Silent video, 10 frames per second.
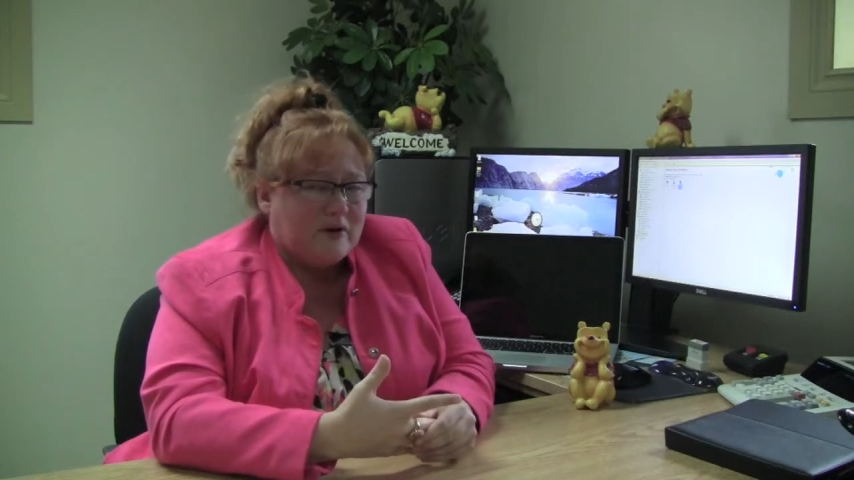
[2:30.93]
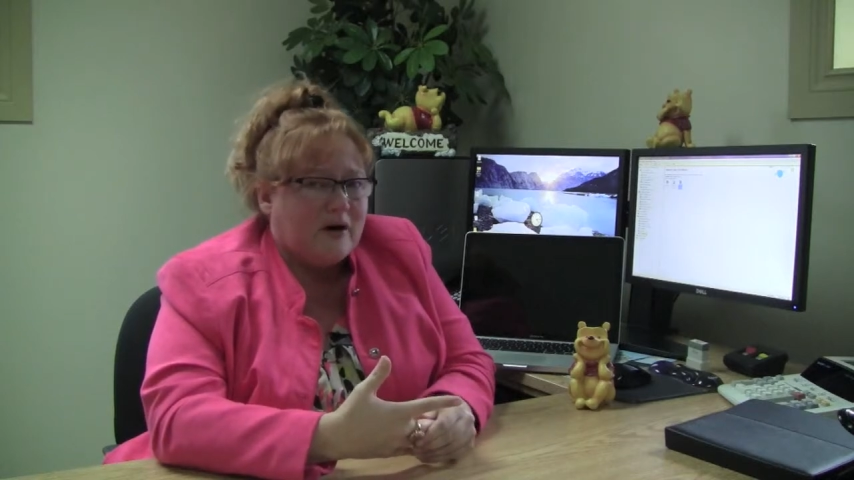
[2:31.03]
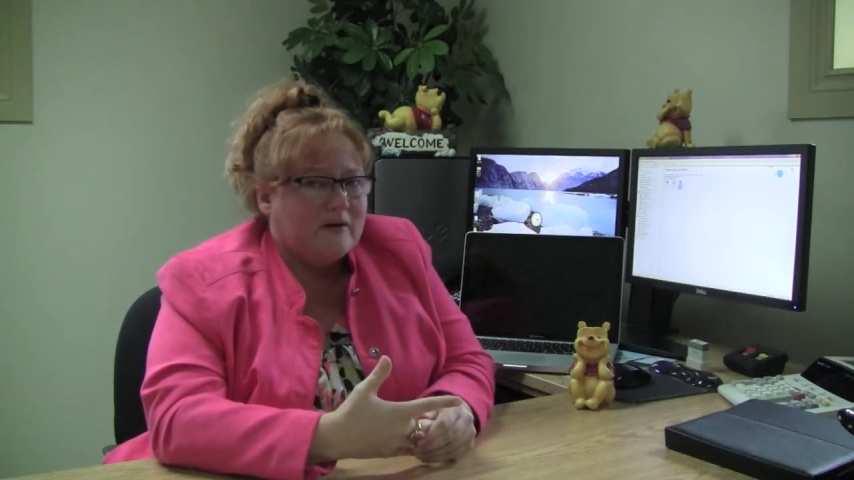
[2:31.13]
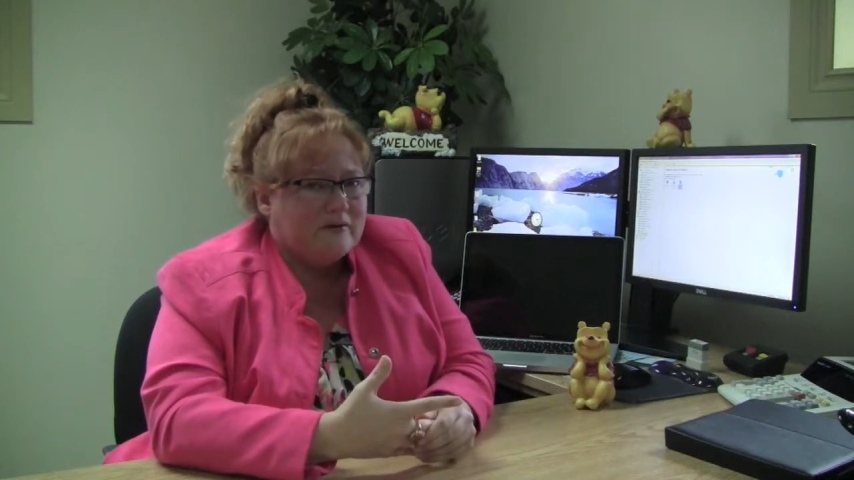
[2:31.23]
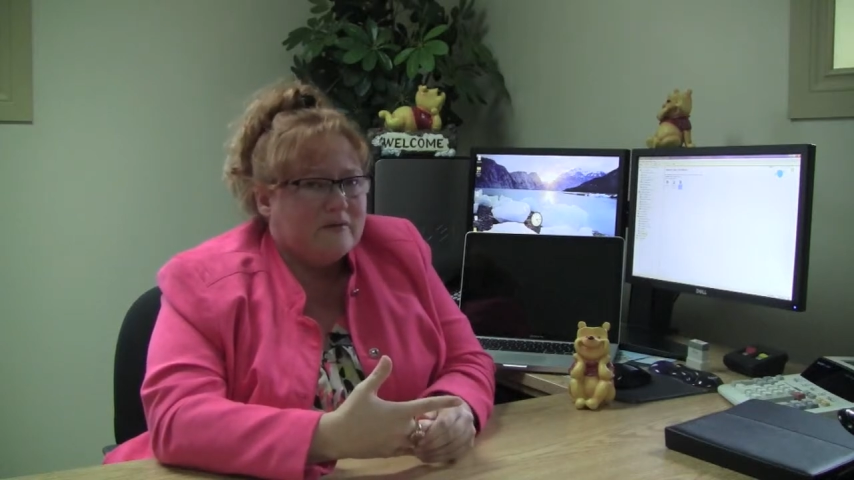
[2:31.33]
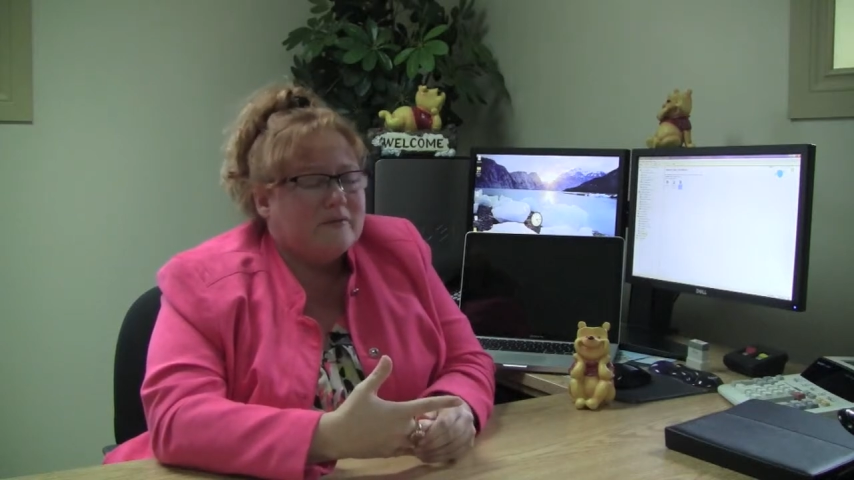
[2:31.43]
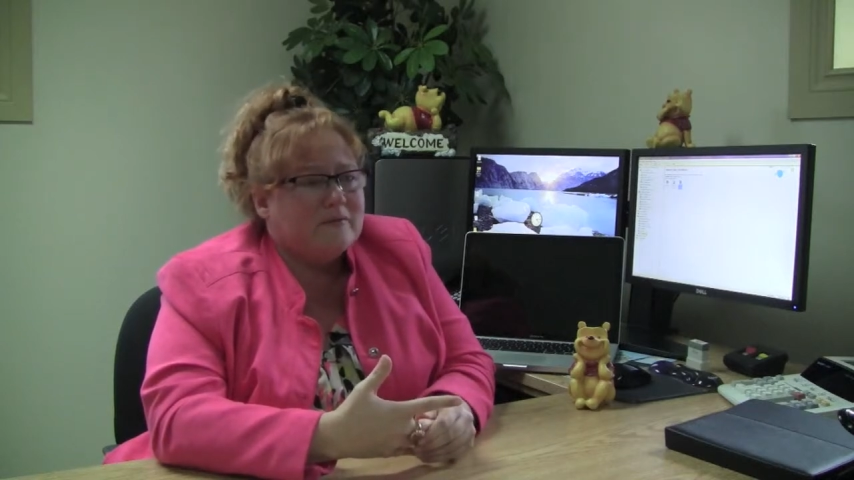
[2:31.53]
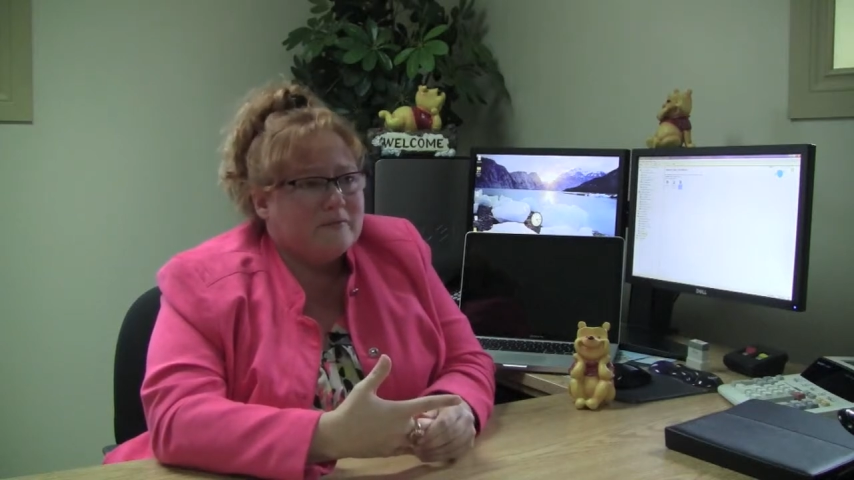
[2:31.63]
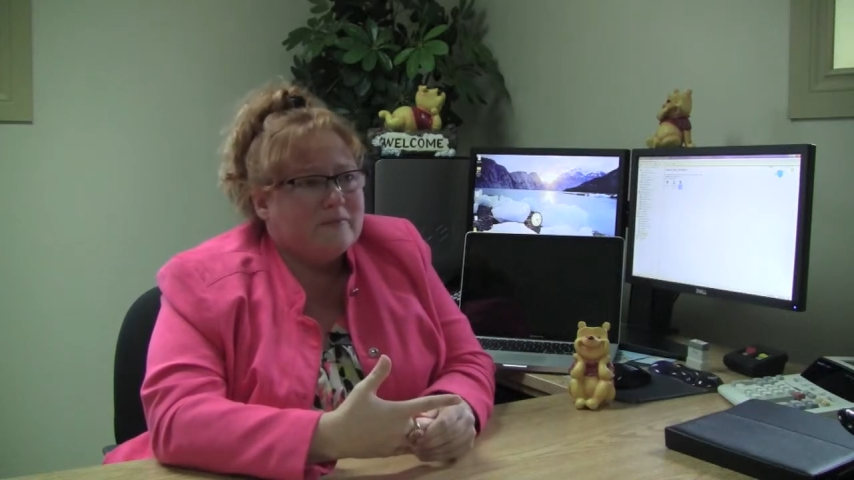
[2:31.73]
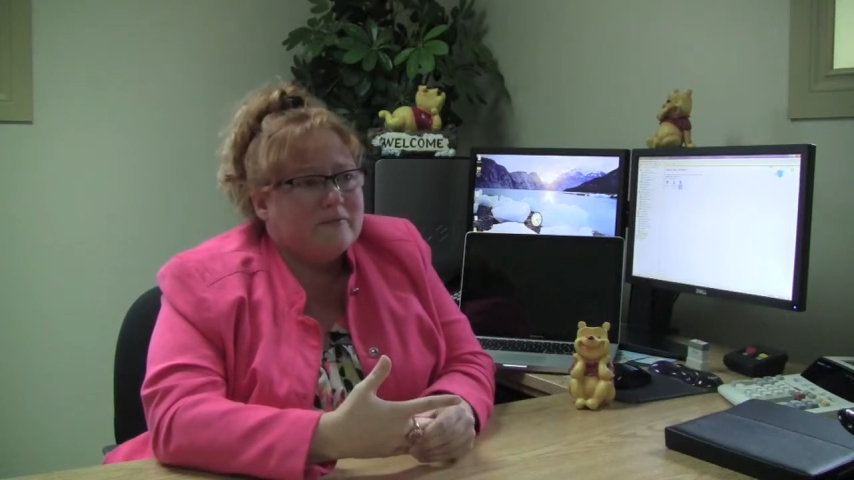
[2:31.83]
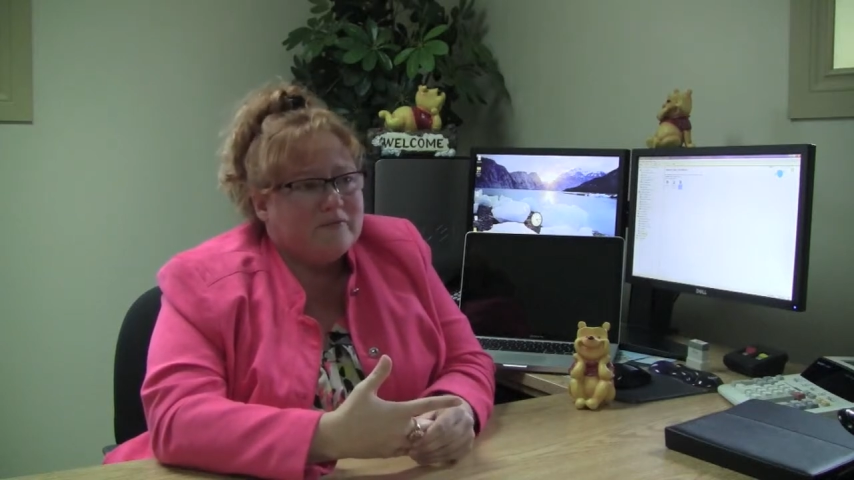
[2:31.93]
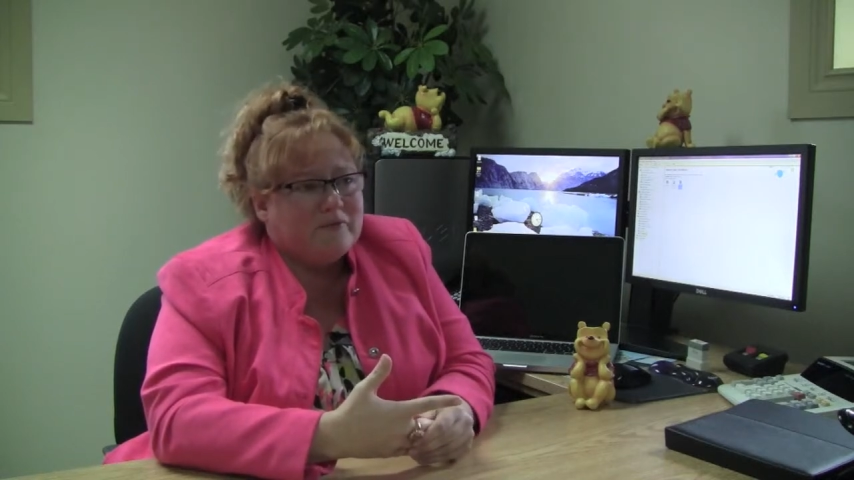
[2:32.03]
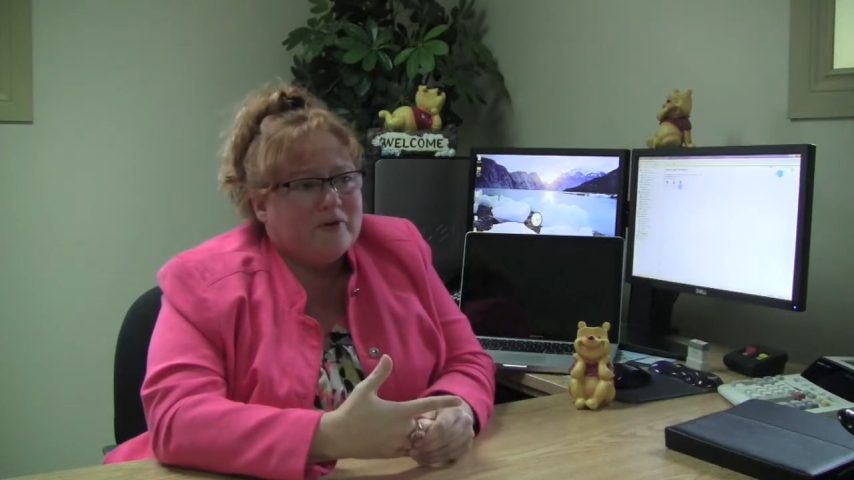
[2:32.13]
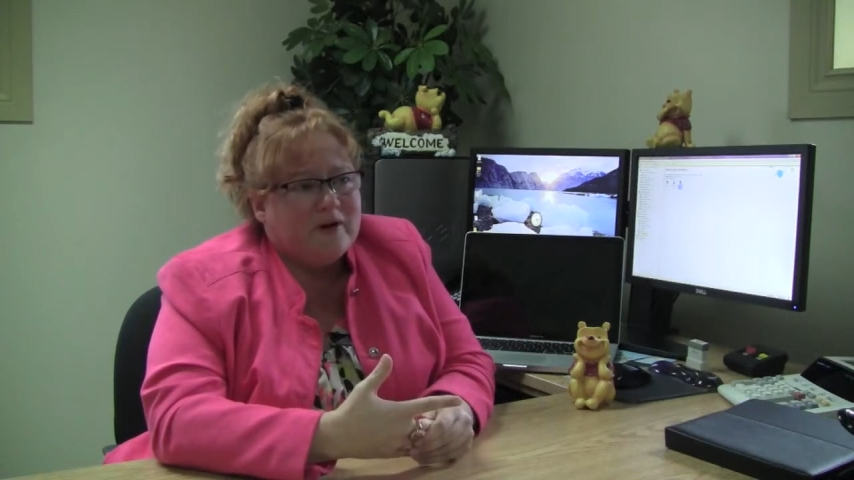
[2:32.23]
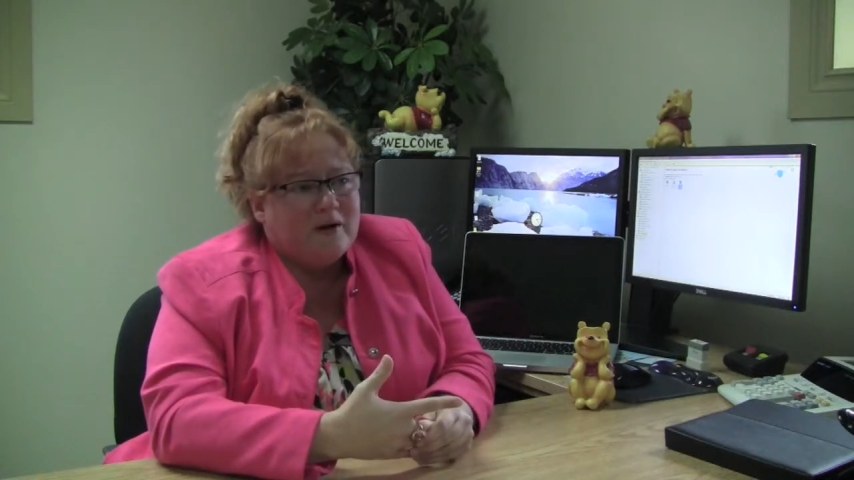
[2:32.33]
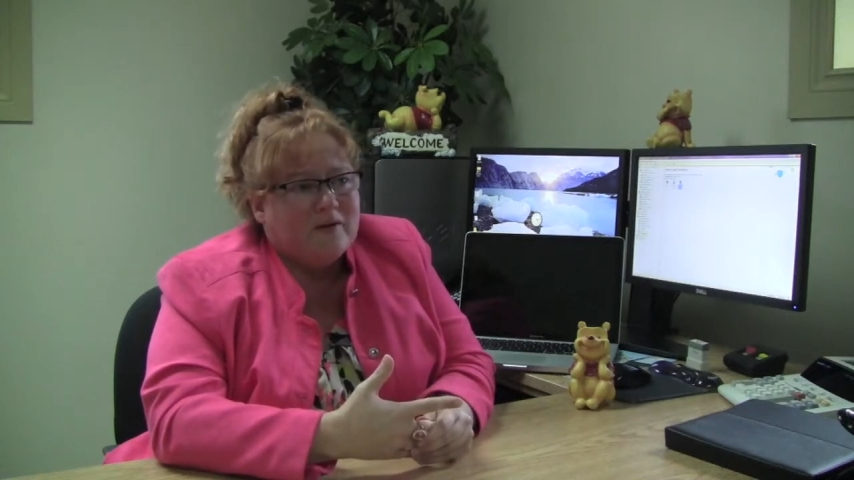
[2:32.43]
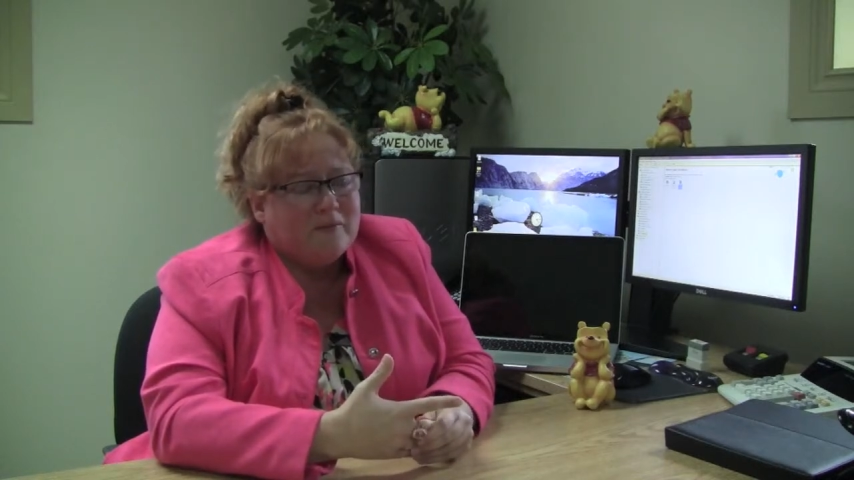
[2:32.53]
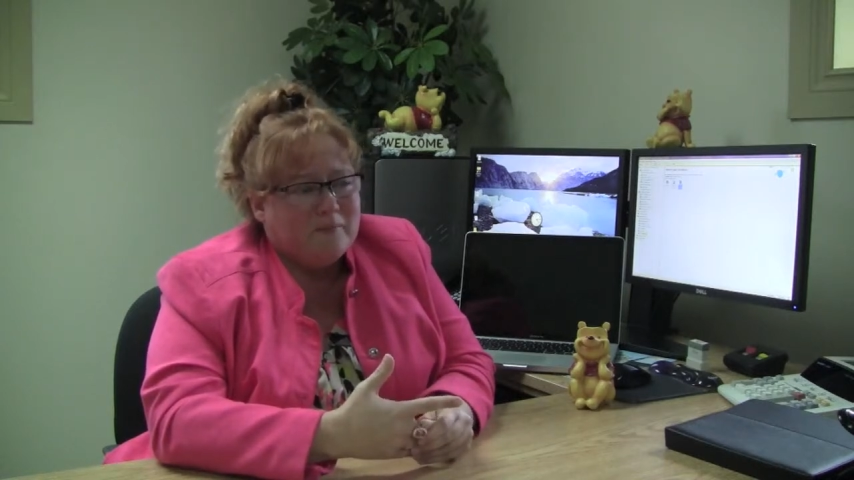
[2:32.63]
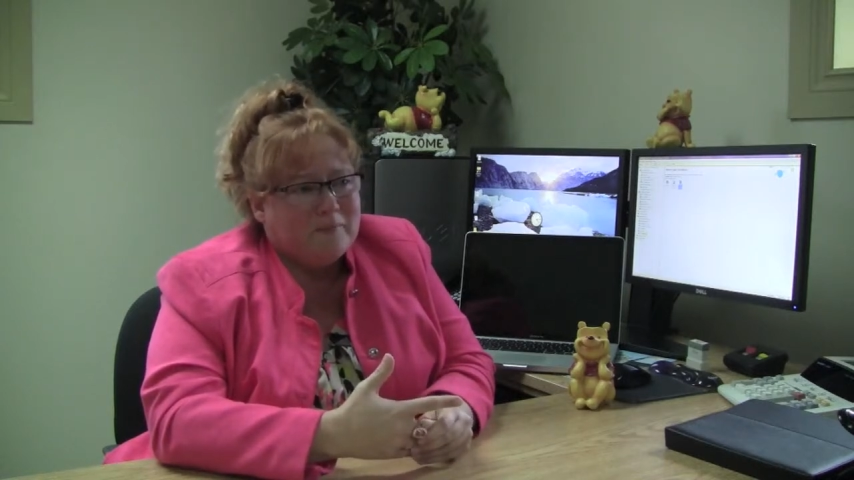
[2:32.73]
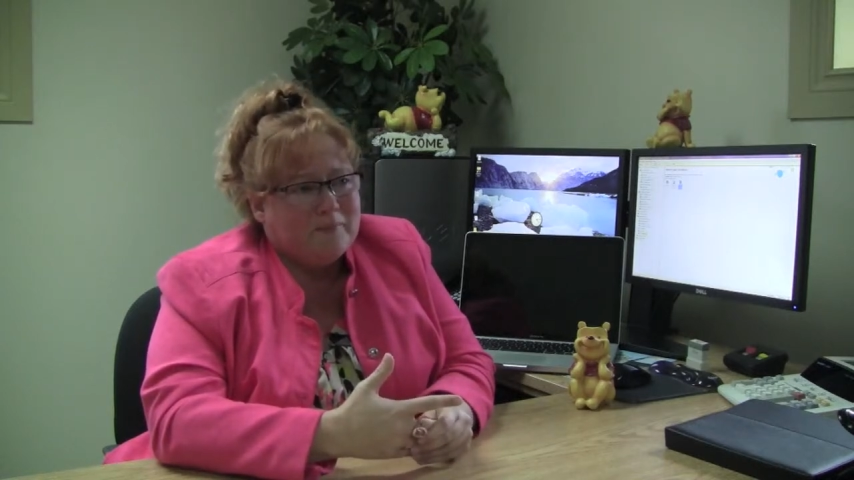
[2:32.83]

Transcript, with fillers: Condo for help